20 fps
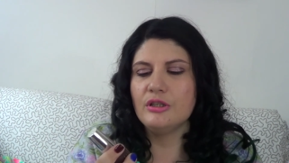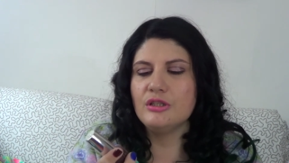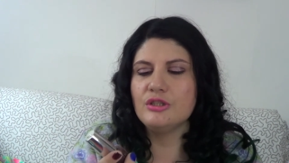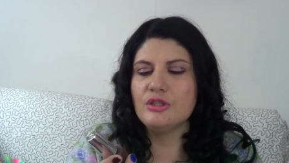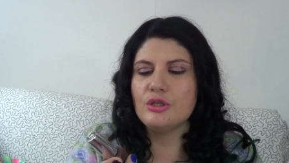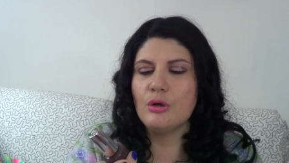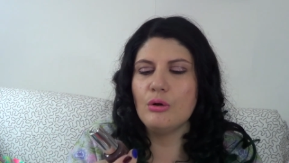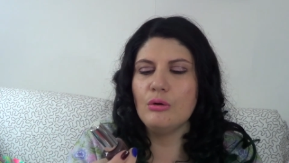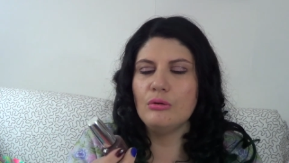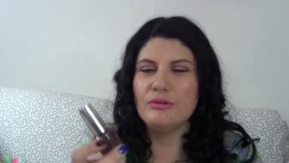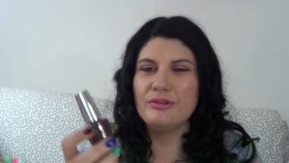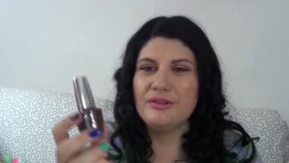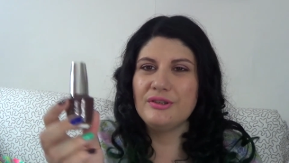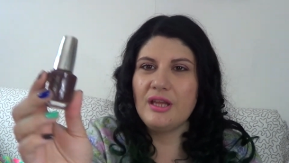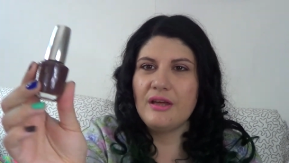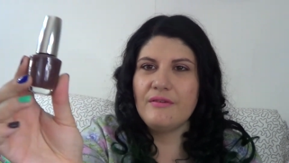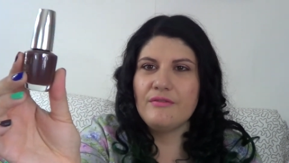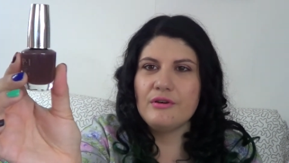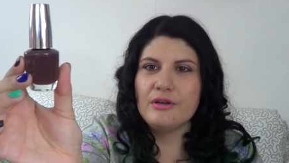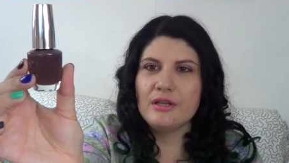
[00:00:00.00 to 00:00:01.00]
It's called
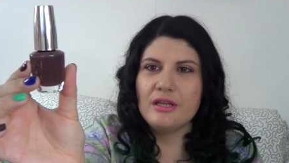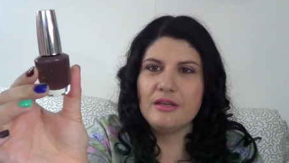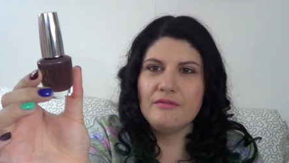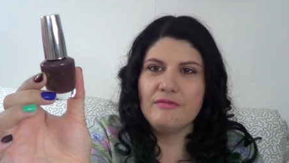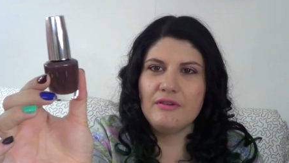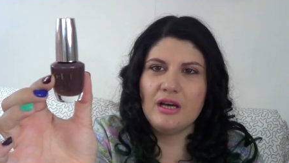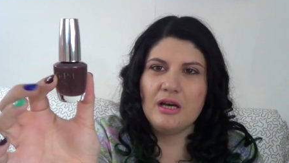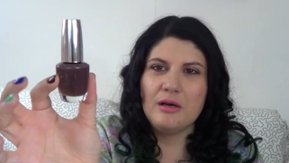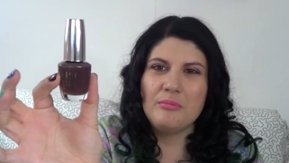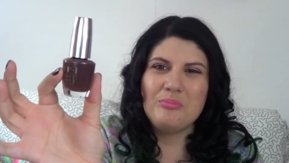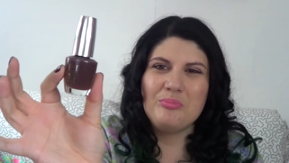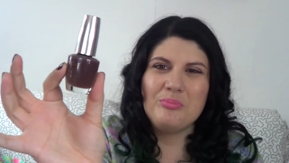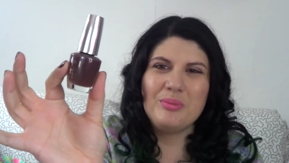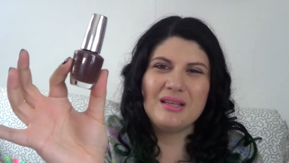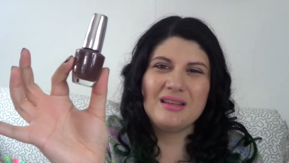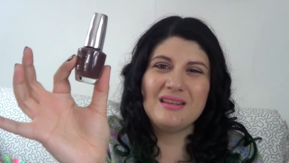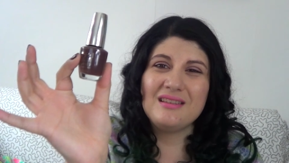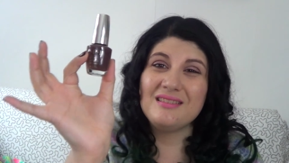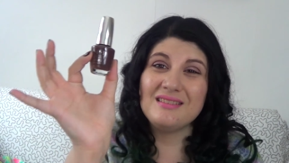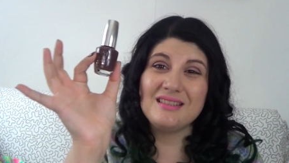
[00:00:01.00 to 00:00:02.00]
Never Give Up,
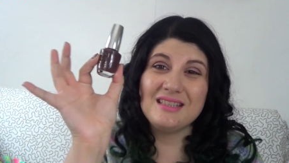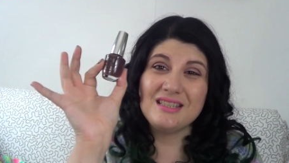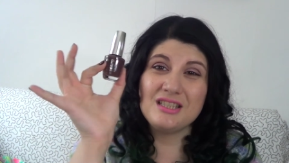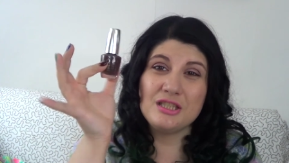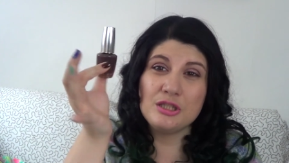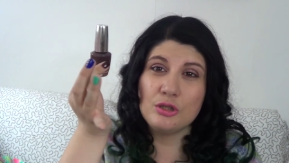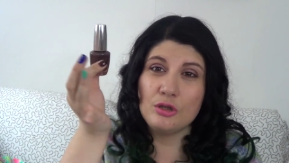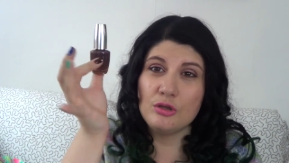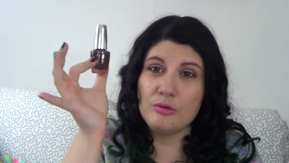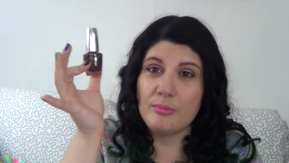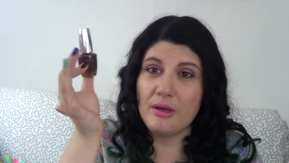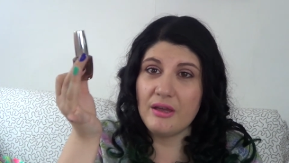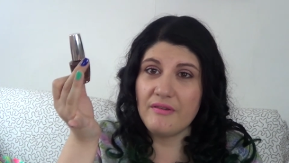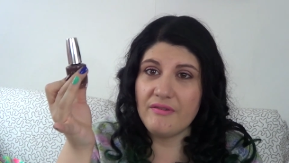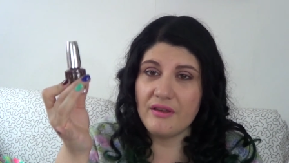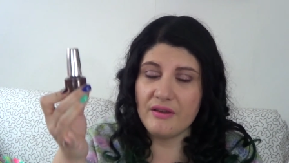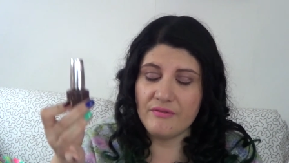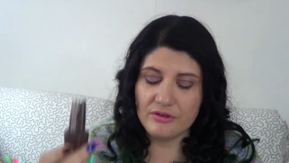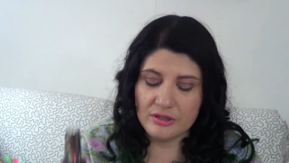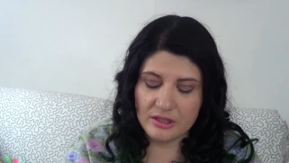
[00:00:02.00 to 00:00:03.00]
but it's not my
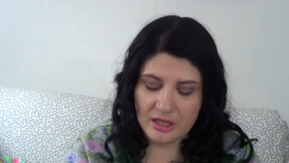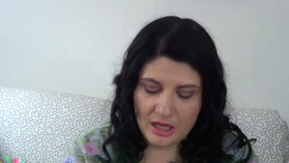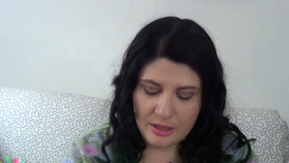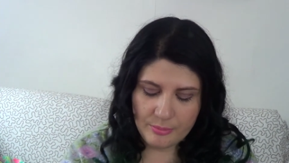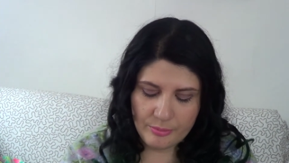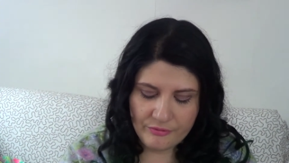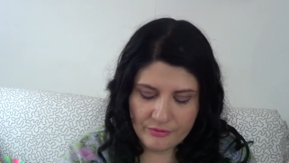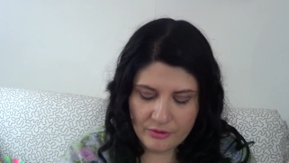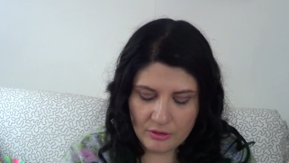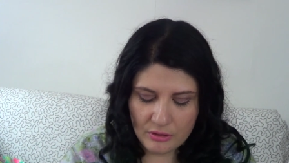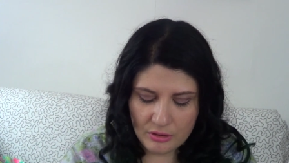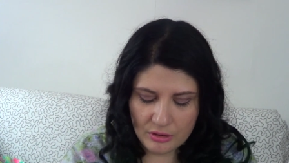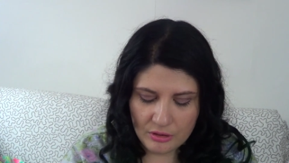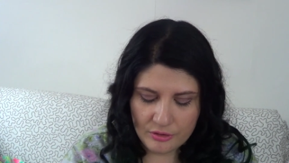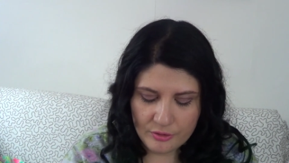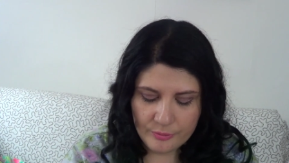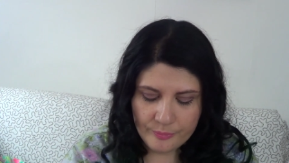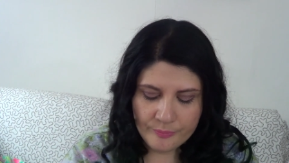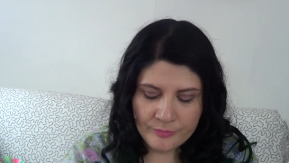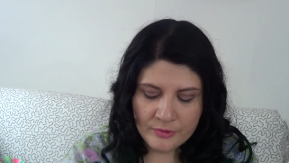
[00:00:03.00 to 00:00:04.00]
favorite type of
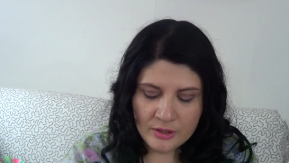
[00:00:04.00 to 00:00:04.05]
color.